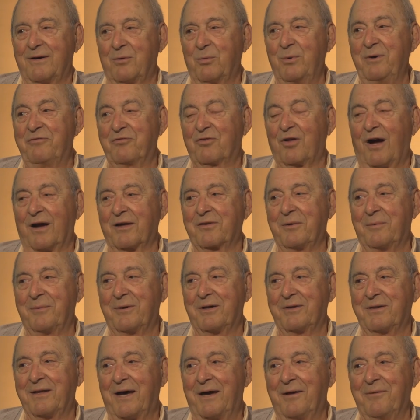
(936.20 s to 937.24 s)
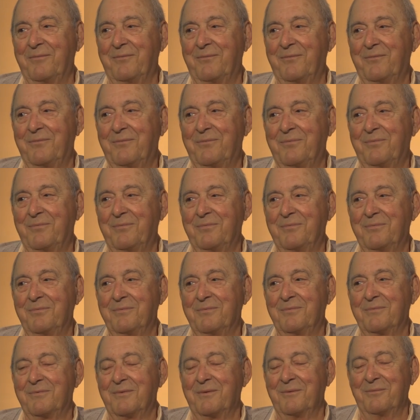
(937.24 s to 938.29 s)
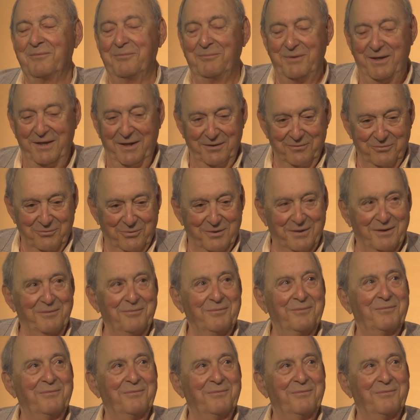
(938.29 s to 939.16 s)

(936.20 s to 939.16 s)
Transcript: that. We've talked about that. Who? Me and Will.